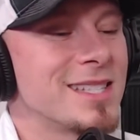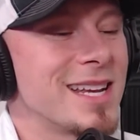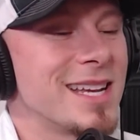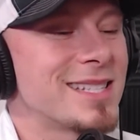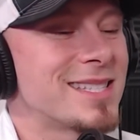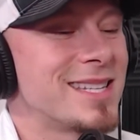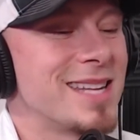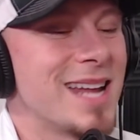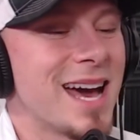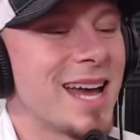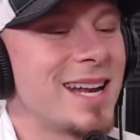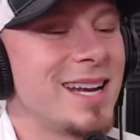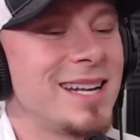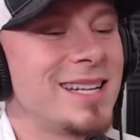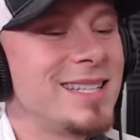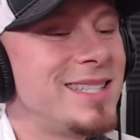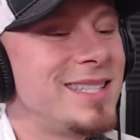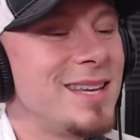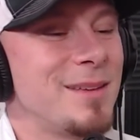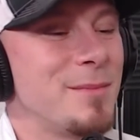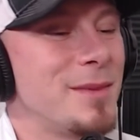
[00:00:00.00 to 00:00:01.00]
it's not an
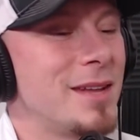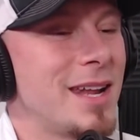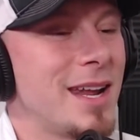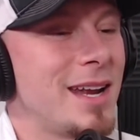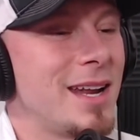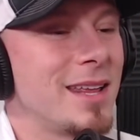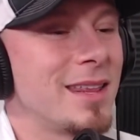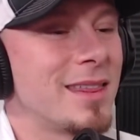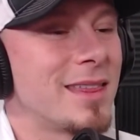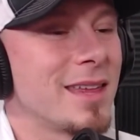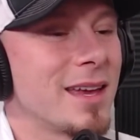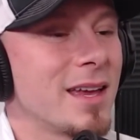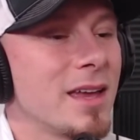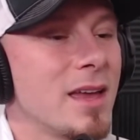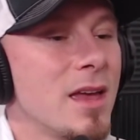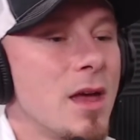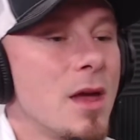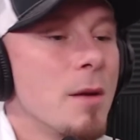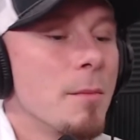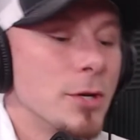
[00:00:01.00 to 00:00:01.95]
intimidating thing,